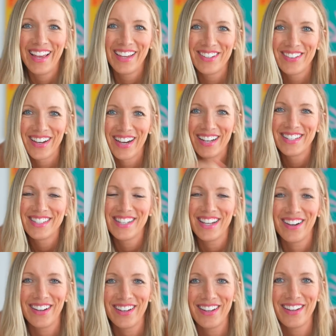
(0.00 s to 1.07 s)
Hey you guys,
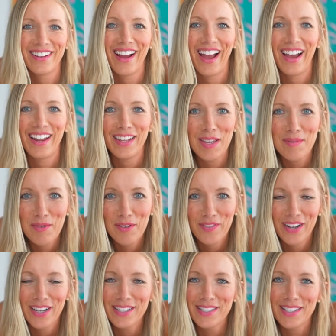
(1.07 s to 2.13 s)
Erin here at Eat Move
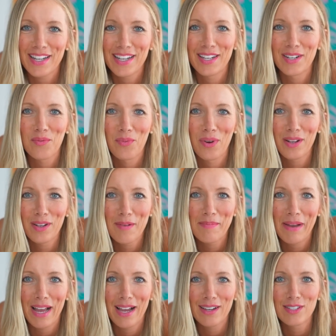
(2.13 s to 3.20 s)
Rest and welcome
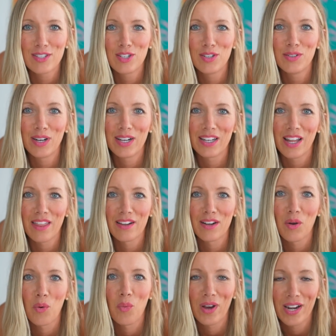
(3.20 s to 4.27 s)
back to another
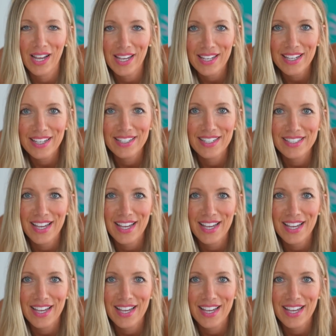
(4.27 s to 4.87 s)
What I Eat in a